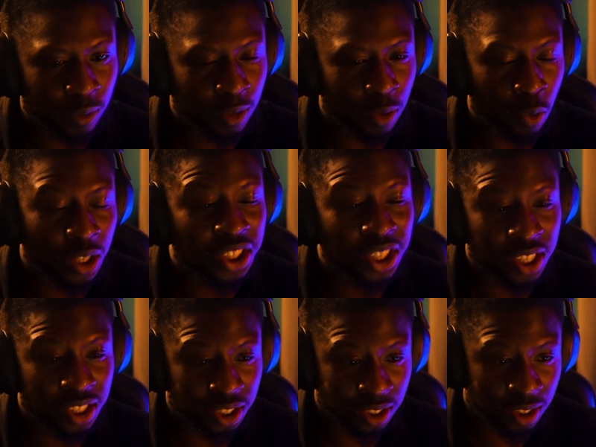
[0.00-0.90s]
But what
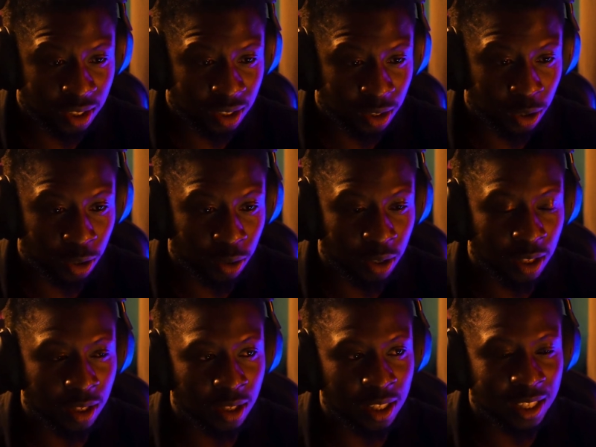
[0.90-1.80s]
changes,
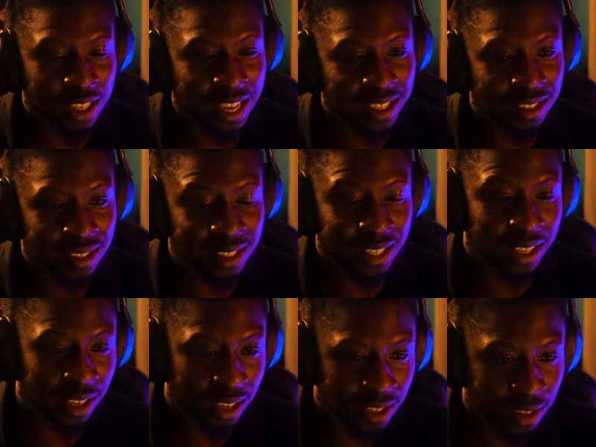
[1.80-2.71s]
in the next
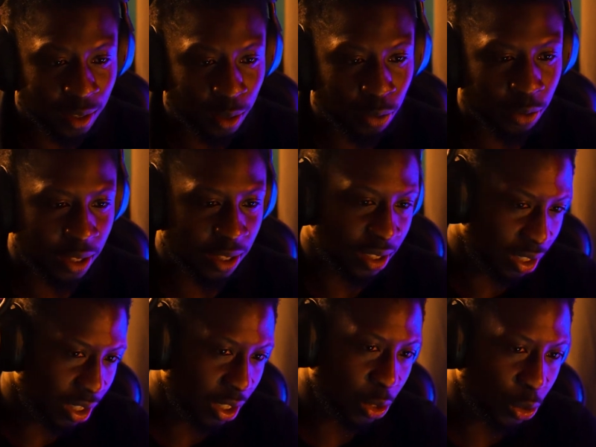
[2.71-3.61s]
decade for the
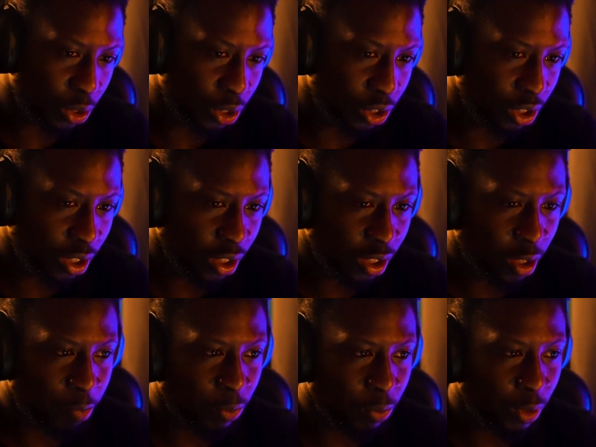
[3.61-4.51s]
tea industry
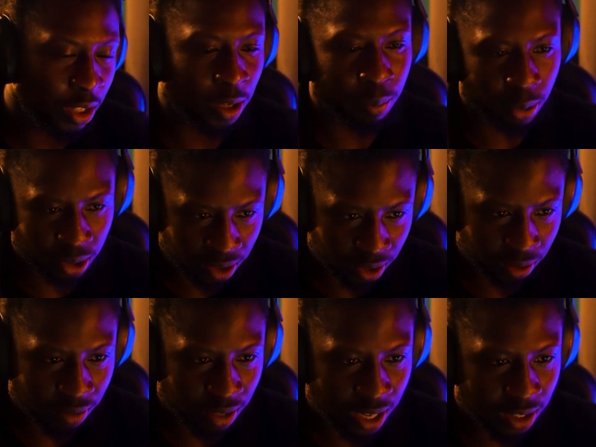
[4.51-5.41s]
in a
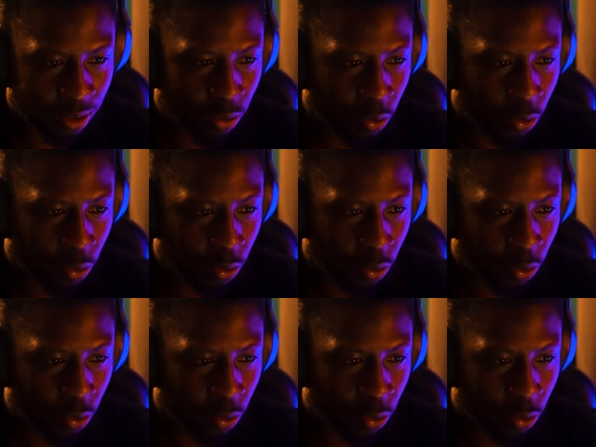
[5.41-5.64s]
positive light?